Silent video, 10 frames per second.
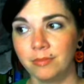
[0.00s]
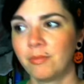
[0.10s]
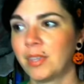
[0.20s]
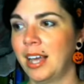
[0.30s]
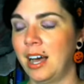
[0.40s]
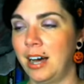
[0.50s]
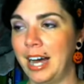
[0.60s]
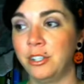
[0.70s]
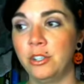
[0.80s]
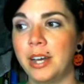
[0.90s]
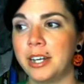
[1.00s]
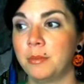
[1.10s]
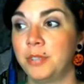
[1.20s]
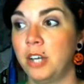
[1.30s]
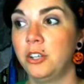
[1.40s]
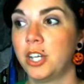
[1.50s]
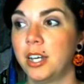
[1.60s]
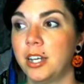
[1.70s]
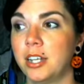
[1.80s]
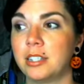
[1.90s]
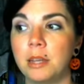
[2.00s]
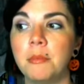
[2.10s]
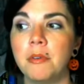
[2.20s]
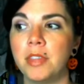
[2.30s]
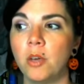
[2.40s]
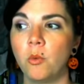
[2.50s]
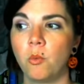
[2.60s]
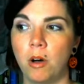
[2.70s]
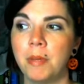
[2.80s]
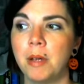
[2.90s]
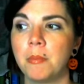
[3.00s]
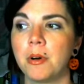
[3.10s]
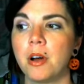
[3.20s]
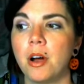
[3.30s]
I do end up changing some of the wallpaper